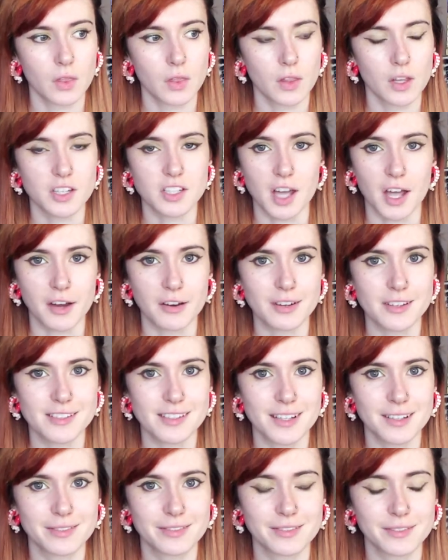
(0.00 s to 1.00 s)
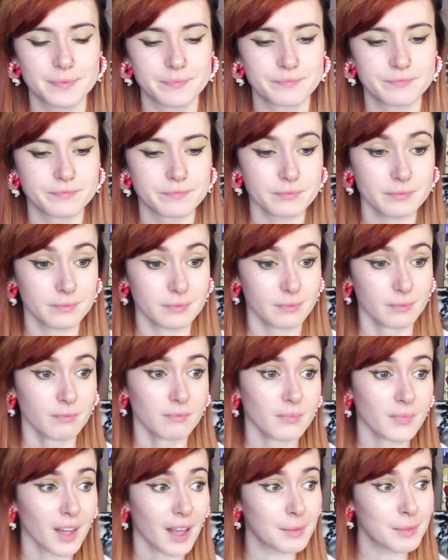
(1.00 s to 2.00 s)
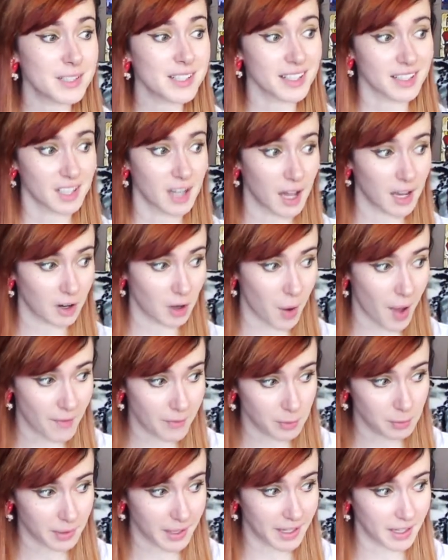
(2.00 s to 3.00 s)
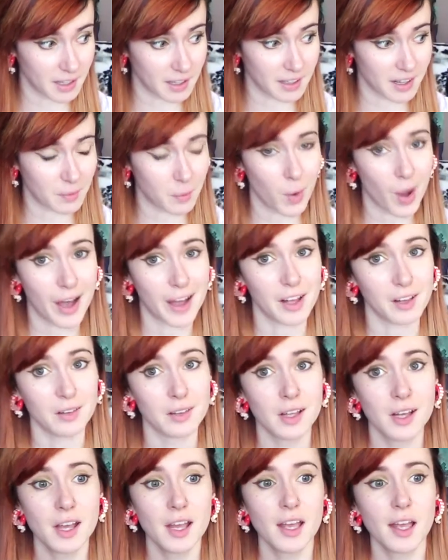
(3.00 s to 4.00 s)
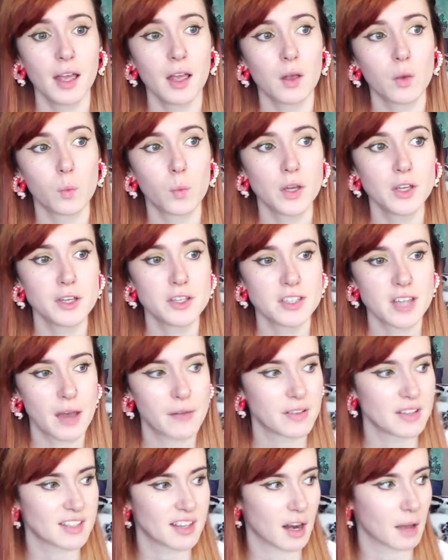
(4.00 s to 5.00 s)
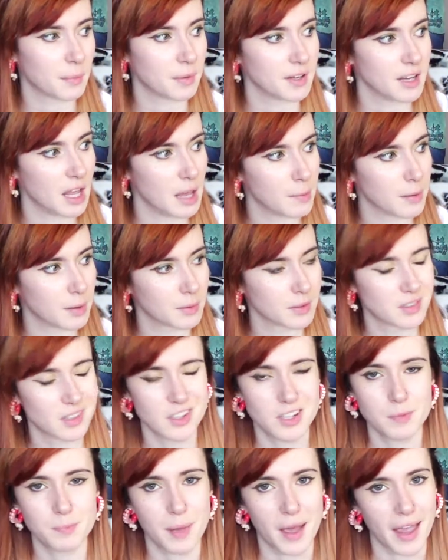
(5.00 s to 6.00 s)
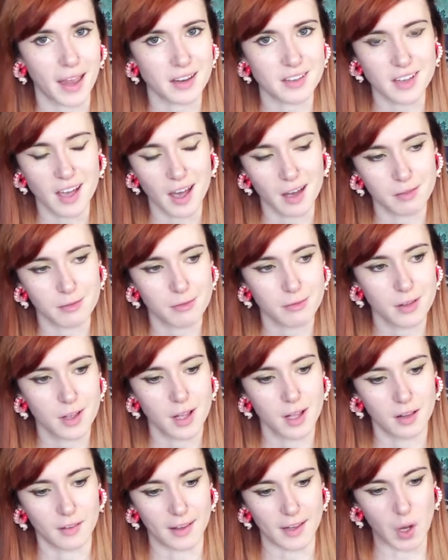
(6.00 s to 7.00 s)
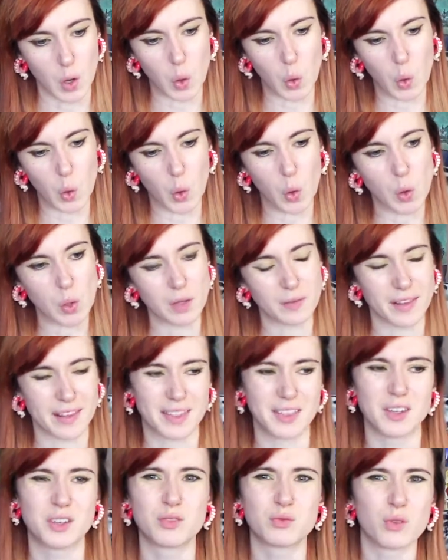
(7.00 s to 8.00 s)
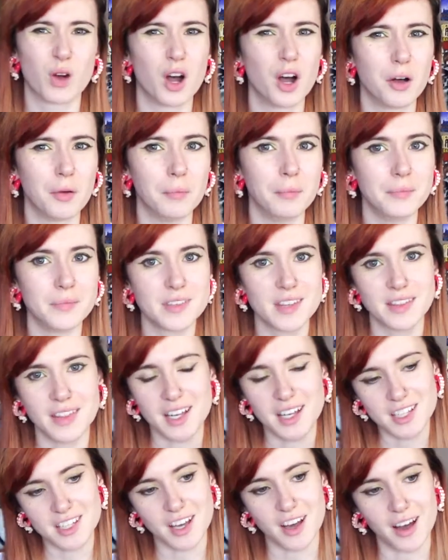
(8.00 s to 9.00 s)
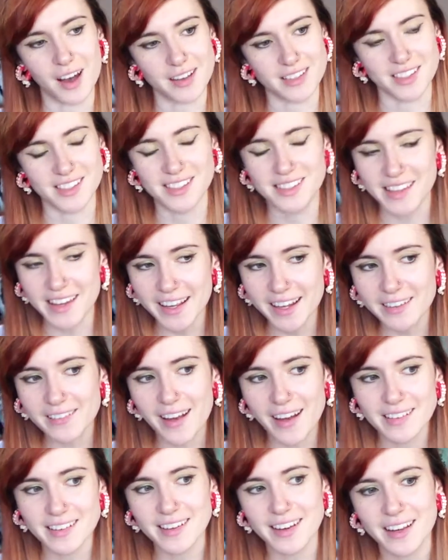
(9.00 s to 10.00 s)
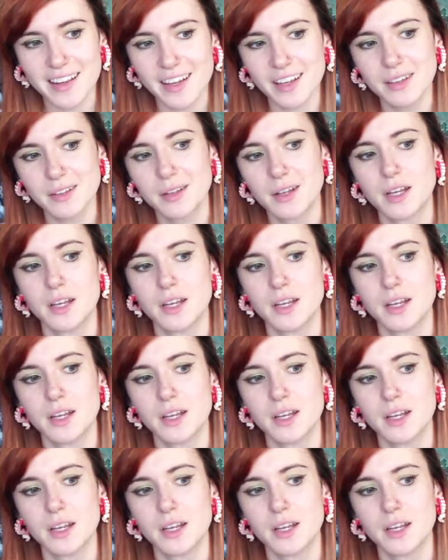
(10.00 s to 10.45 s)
the Guitar Hero stuff. I miss Guitar Hero. I haven't played it in a while. We used to have it set up in here, but it was such a pain to have like all like the drums and the guitars just sitting around in here.